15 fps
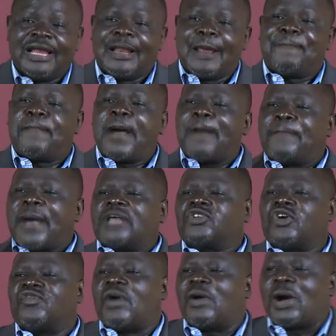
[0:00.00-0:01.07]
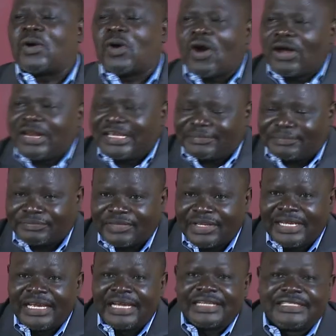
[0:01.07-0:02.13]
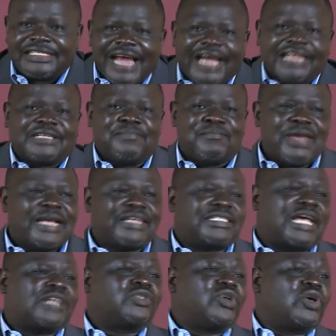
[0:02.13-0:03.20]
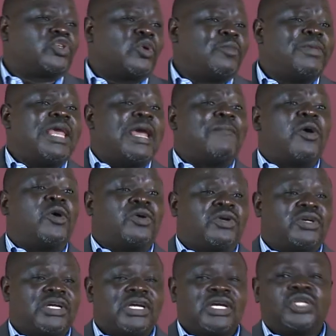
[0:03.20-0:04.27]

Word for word: the purpose of our calling, that makes us not to be able